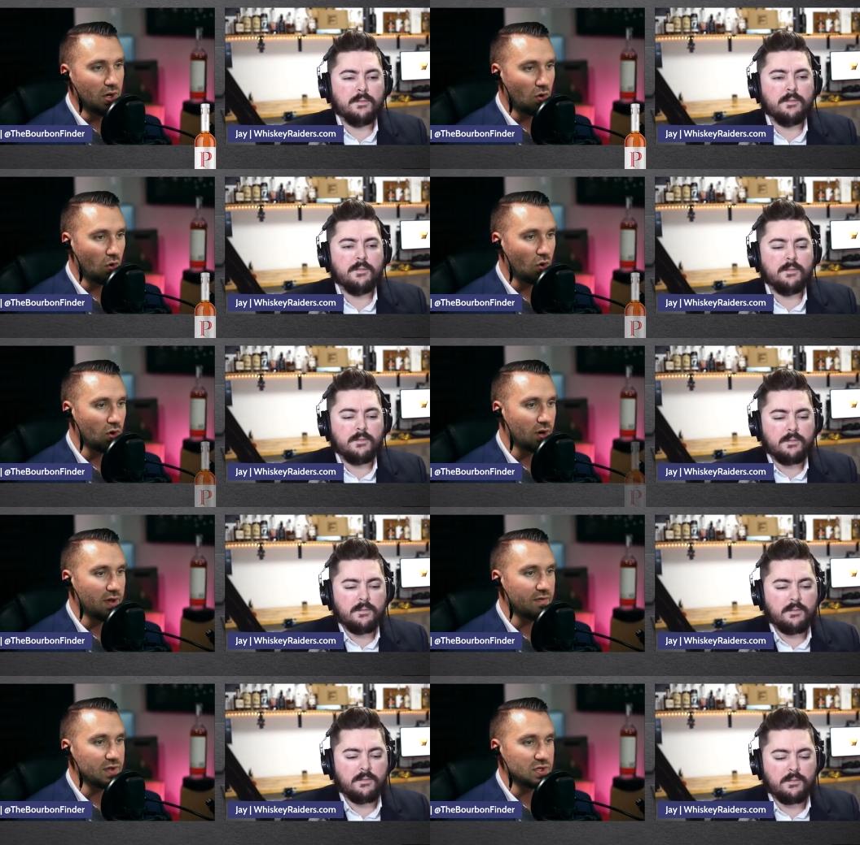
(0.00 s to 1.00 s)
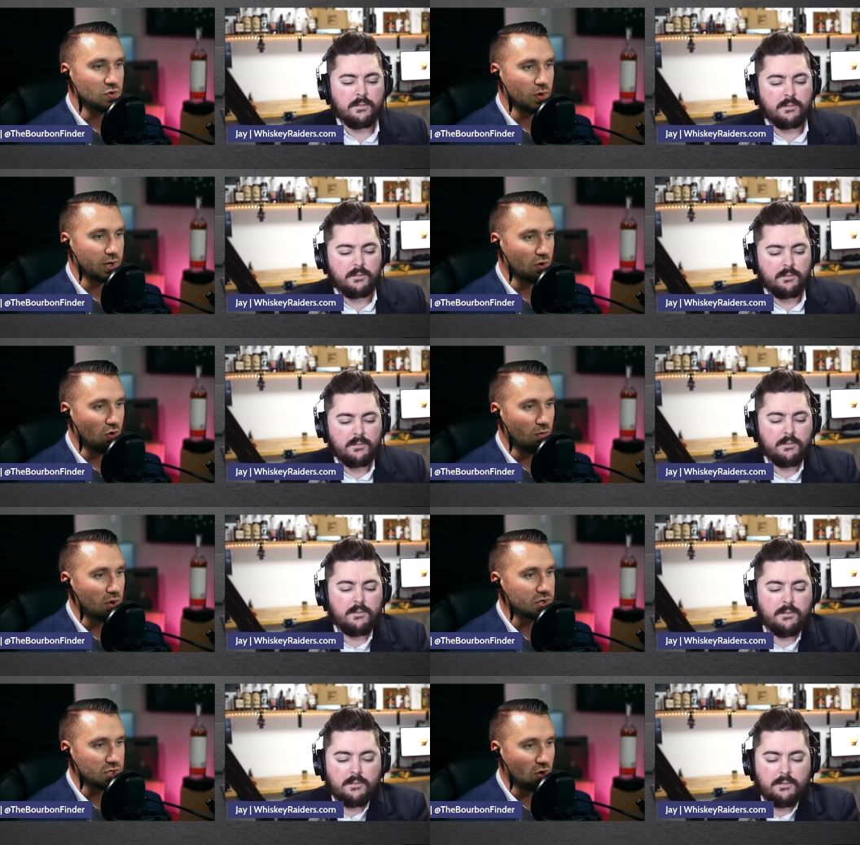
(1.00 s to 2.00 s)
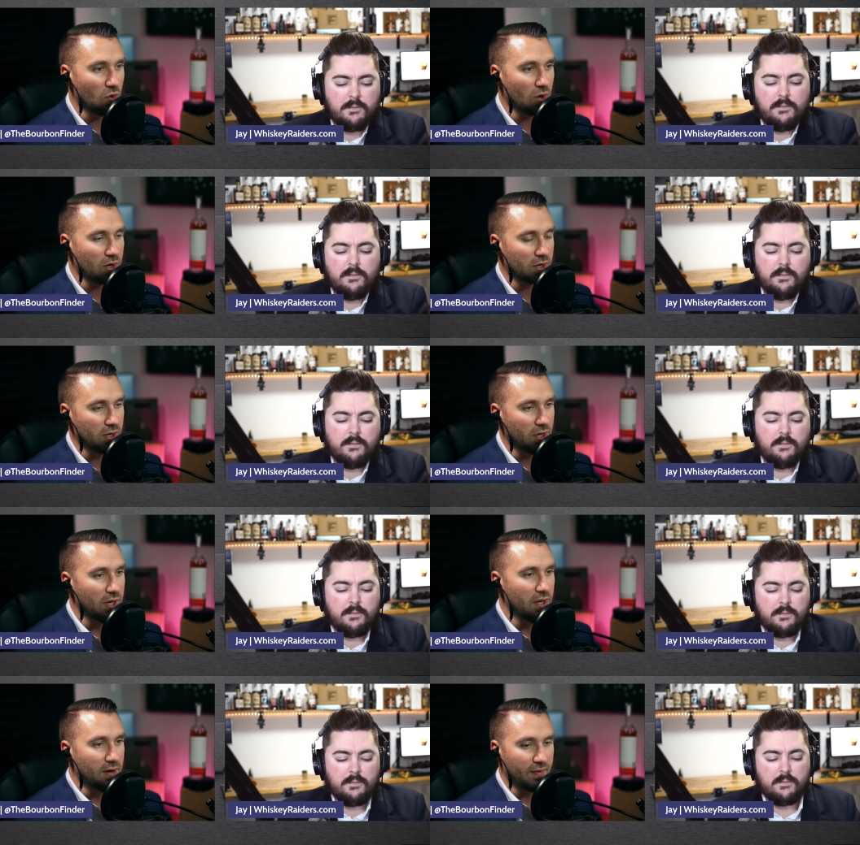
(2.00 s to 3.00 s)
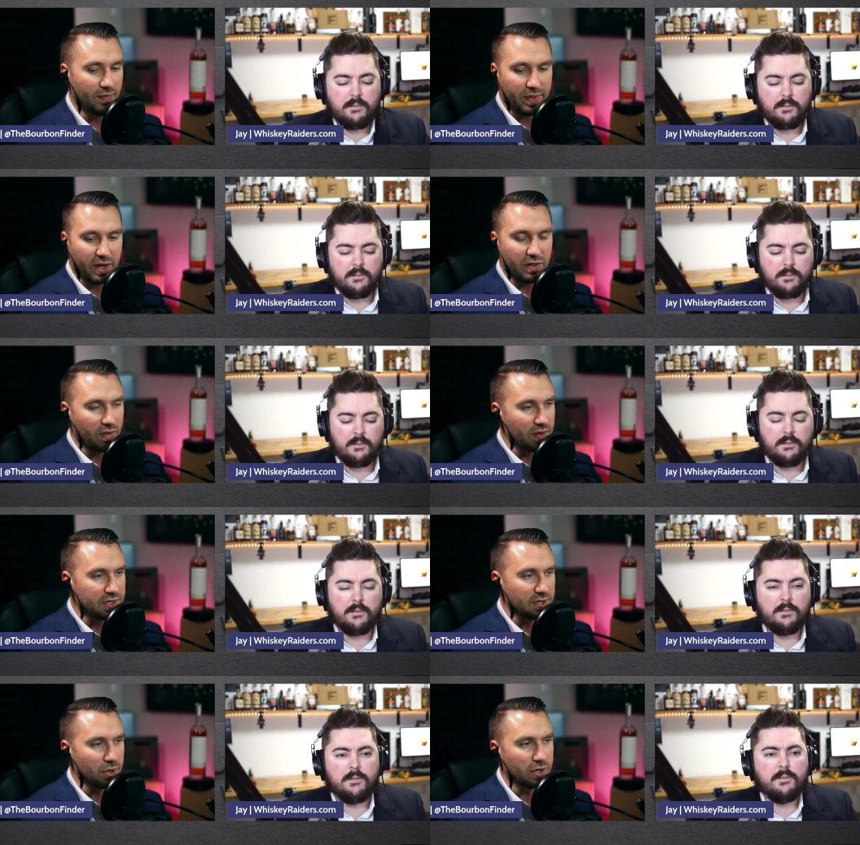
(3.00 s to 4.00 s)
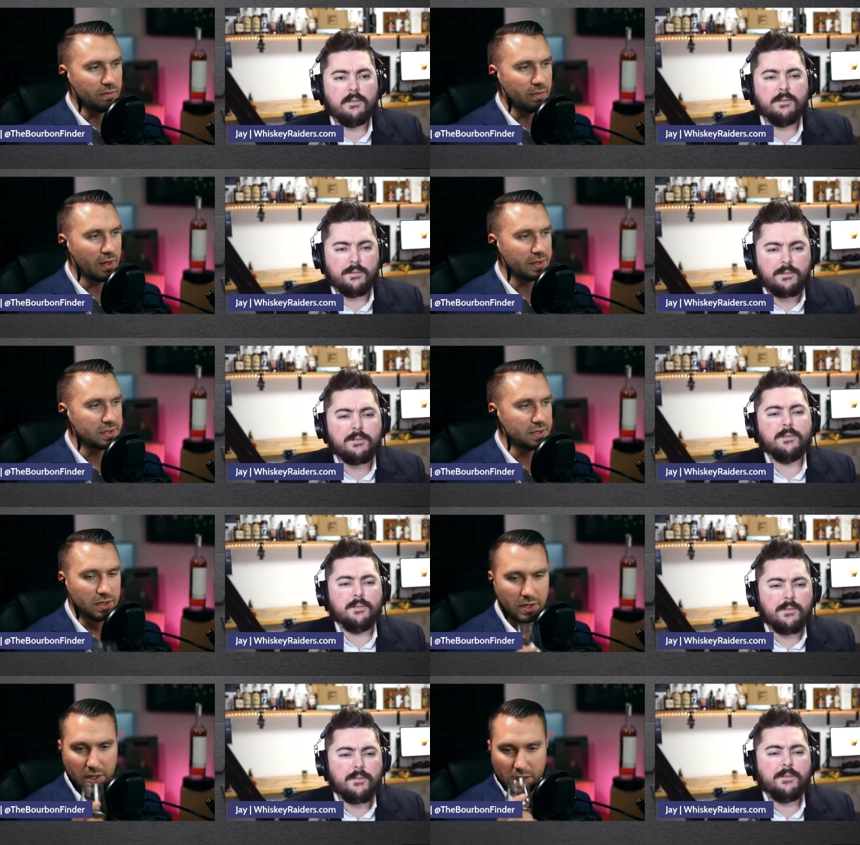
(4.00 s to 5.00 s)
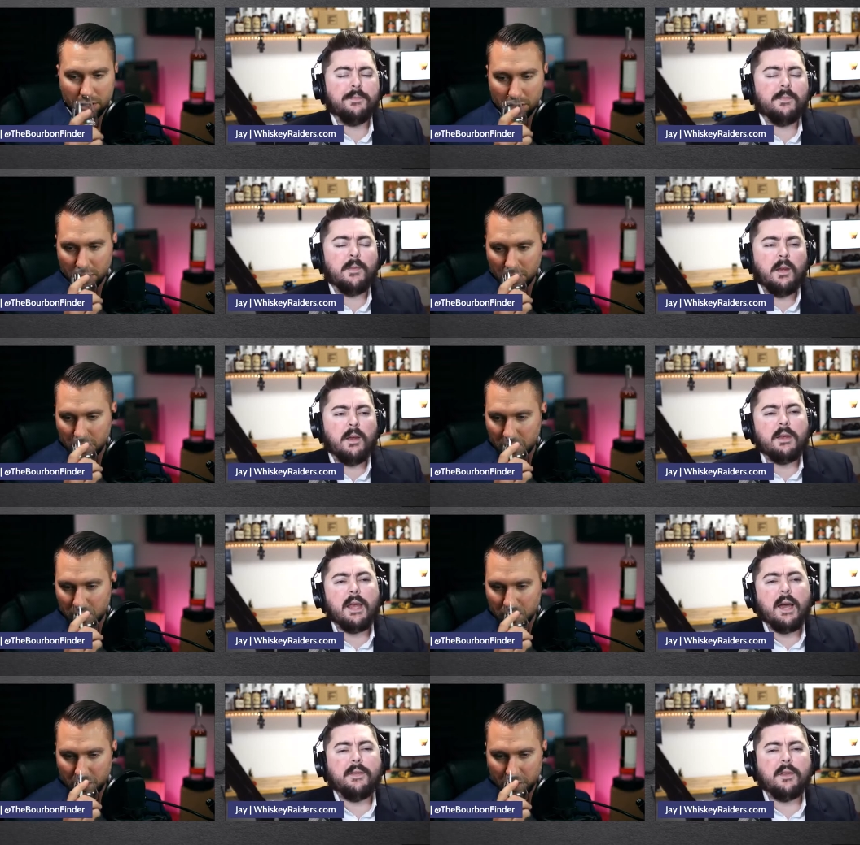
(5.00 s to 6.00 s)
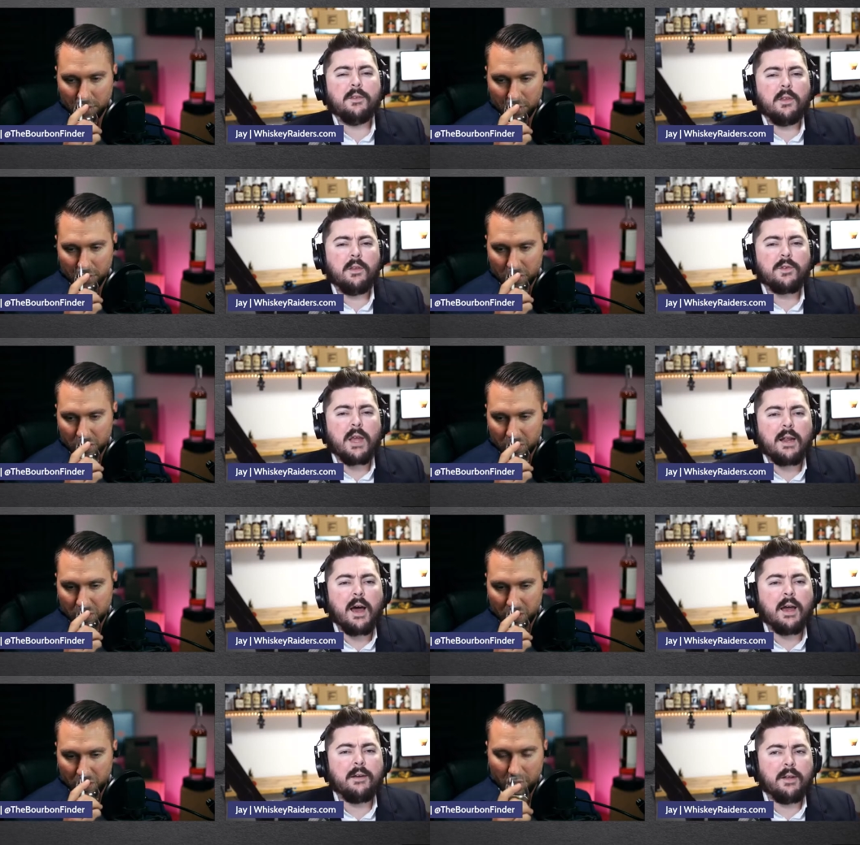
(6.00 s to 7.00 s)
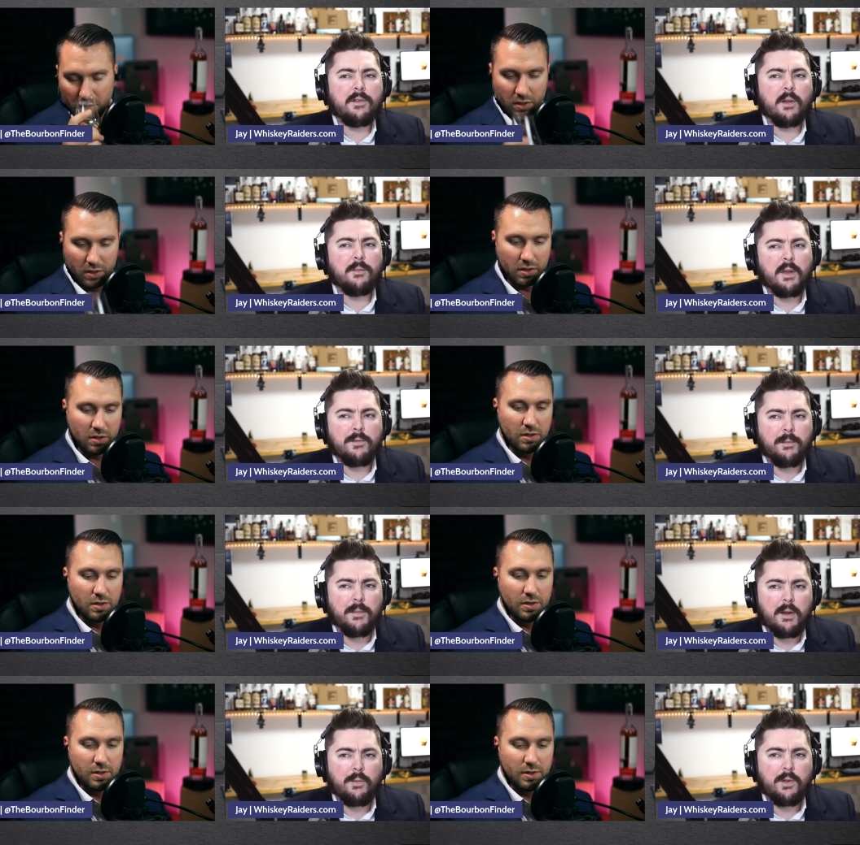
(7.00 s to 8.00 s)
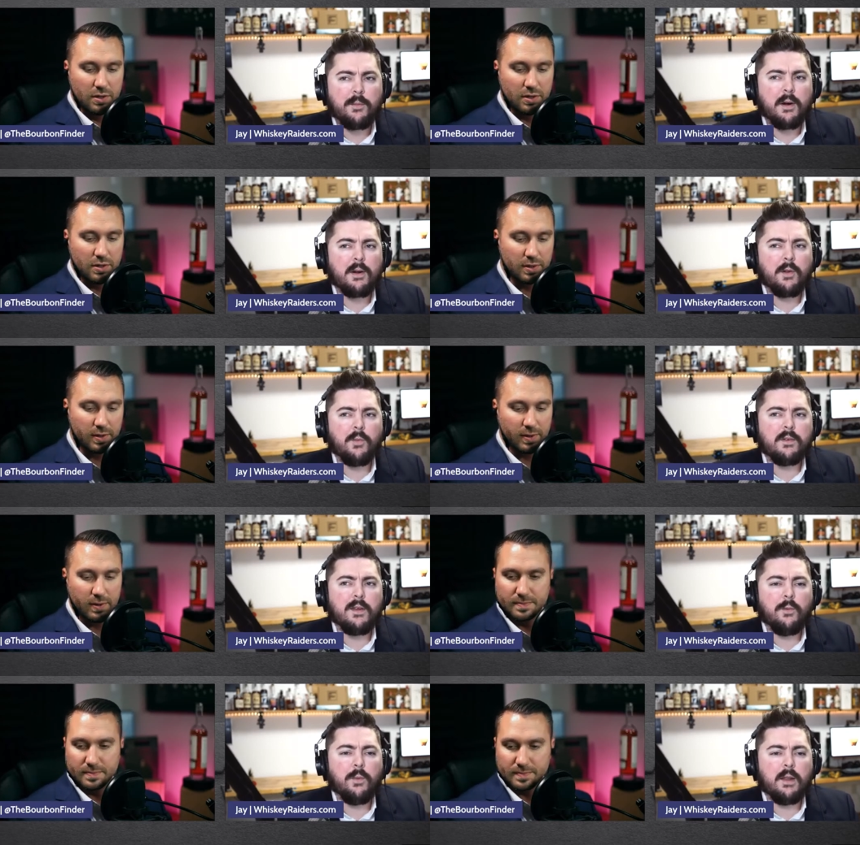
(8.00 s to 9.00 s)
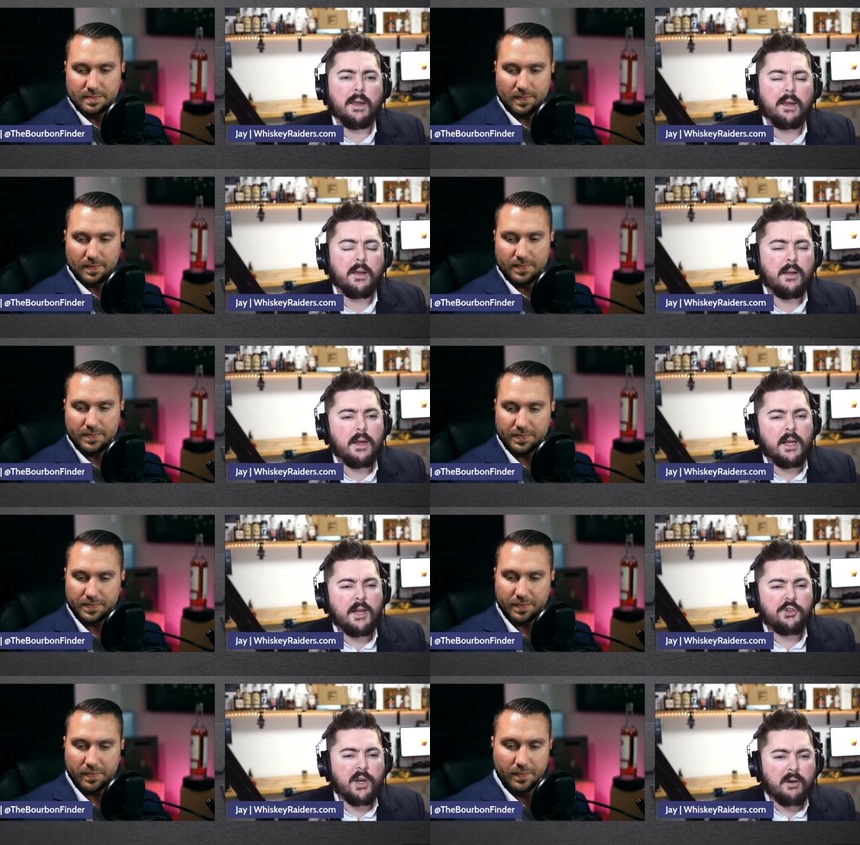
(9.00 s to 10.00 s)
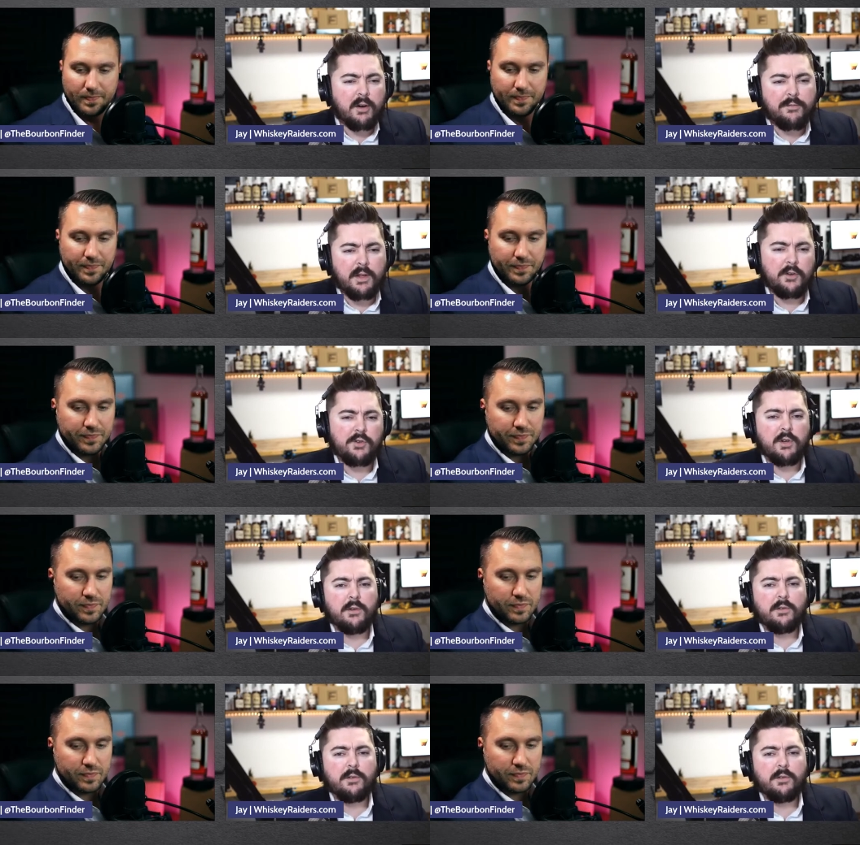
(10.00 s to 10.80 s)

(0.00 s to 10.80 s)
Speaker 1: or if it's doing almost no work. And I think this is a pretty good balance.
Speaker 2: Yeah, and this this kind of highlights something for me with American whiskey, where like sherry finishes,